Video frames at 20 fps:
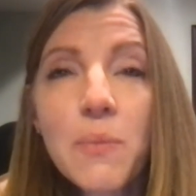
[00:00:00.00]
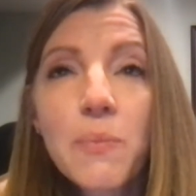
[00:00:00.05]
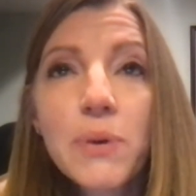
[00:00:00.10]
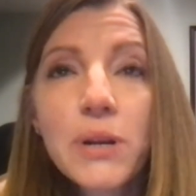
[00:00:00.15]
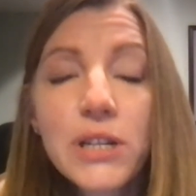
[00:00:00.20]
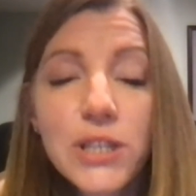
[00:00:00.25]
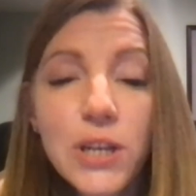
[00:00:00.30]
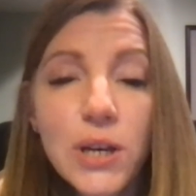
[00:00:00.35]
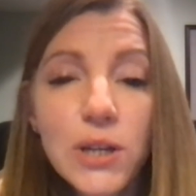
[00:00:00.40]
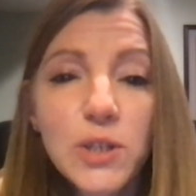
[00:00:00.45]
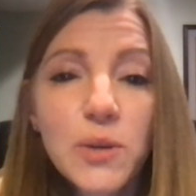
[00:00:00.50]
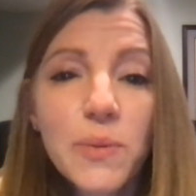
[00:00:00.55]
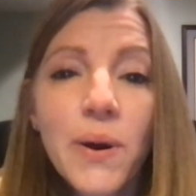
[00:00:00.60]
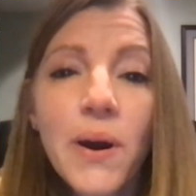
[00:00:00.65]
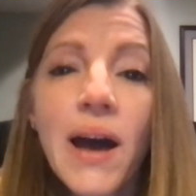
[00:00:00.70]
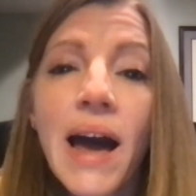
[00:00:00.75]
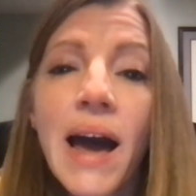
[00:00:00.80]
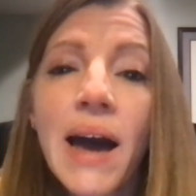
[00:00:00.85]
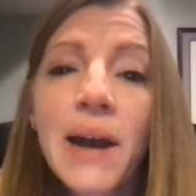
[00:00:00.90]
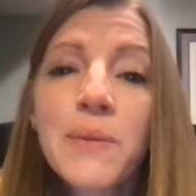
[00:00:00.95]
but it's also
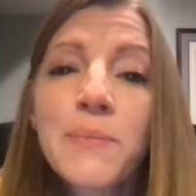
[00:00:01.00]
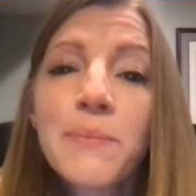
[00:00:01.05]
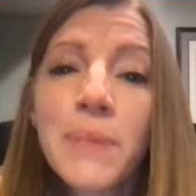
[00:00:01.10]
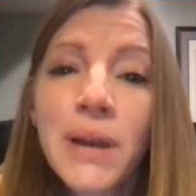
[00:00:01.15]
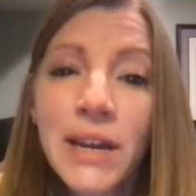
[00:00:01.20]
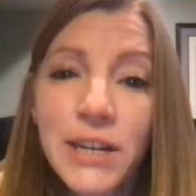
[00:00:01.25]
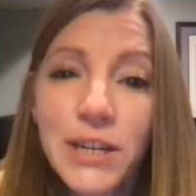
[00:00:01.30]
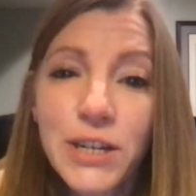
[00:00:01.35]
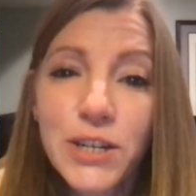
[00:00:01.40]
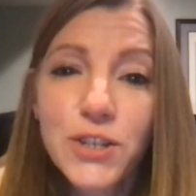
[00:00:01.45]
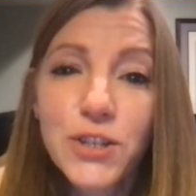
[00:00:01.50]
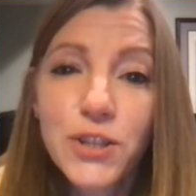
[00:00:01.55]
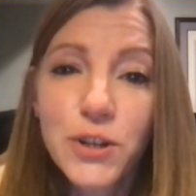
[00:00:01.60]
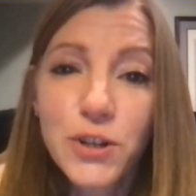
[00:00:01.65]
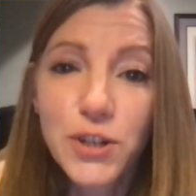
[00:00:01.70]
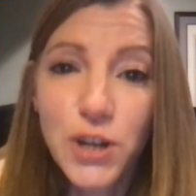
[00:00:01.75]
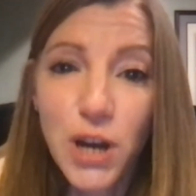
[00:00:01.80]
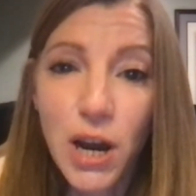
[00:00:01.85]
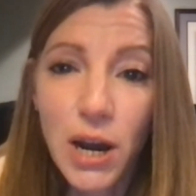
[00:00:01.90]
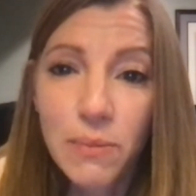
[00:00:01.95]
about how to manage
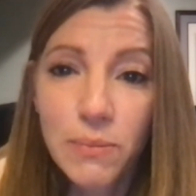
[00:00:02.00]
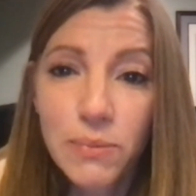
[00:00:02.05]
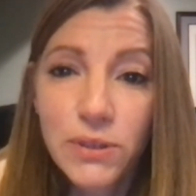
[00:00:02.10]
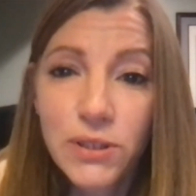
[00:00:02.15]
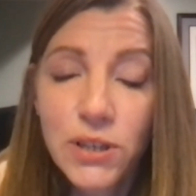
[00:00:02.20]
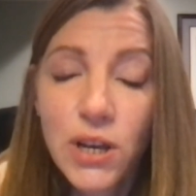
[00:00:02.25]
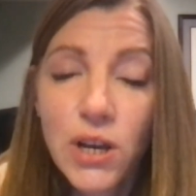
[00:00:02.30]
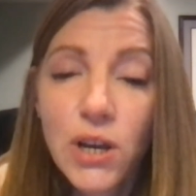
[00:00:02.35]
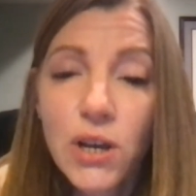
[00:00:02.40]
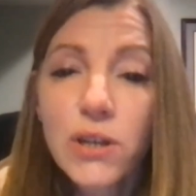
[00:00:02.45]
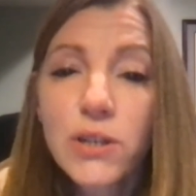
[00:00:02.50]
their jobs.